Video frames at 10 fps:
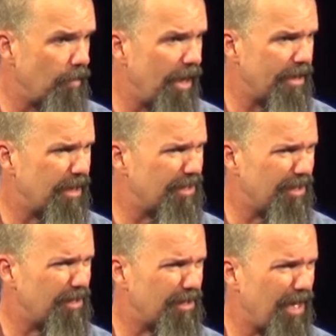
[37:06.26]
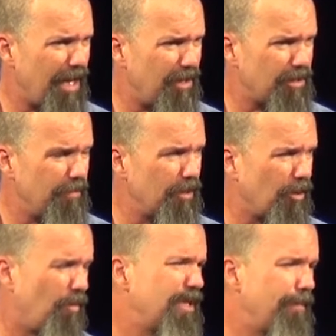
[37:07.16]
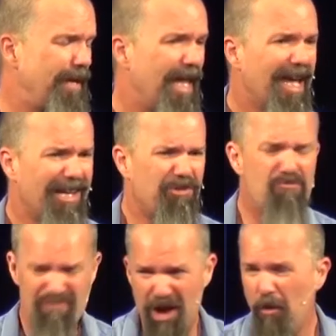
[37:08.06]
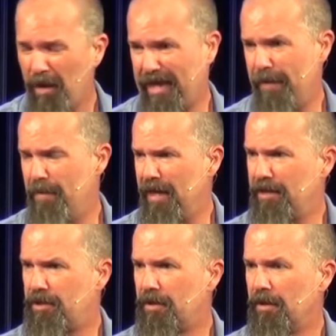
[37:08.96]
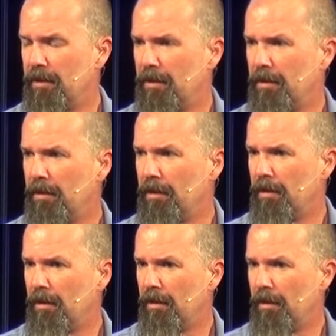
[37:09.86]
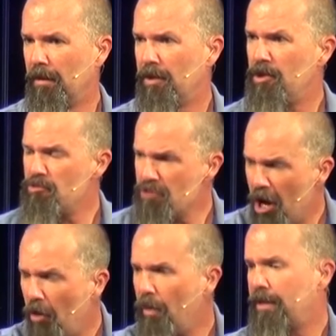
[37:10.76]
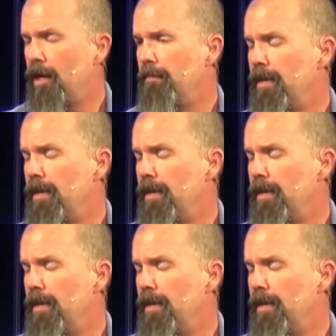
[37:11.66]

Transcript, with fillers: right. I know some of you are going, what's that mean? You know what that means. You know what that